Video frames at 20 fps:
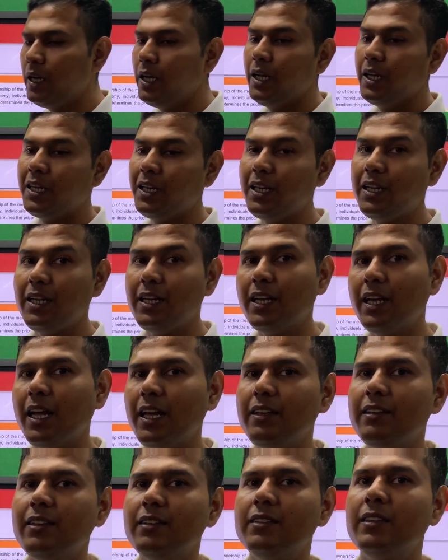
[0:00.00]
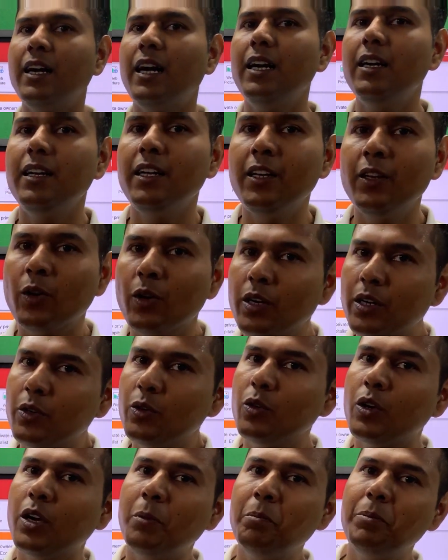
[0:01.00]
He realizes that in order to
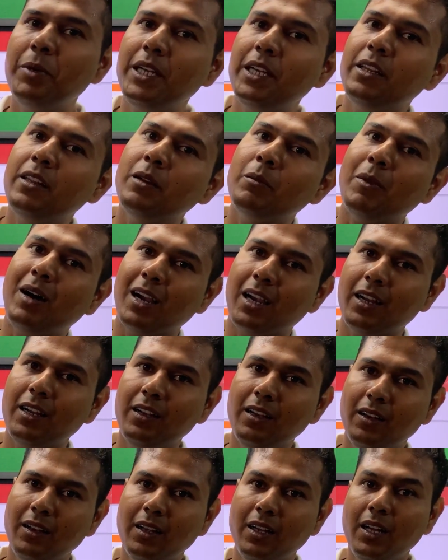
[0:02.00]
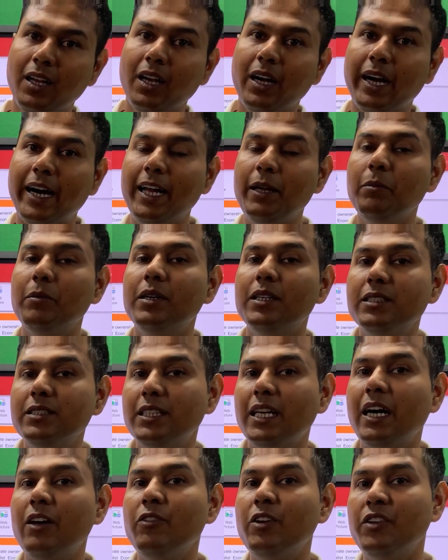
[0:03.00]
compete in the market, I must
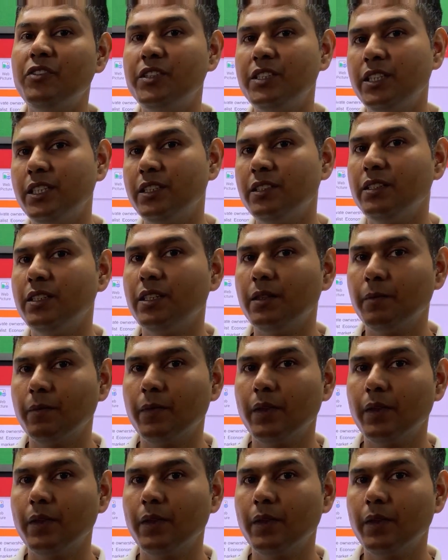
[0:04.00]
have efficiency.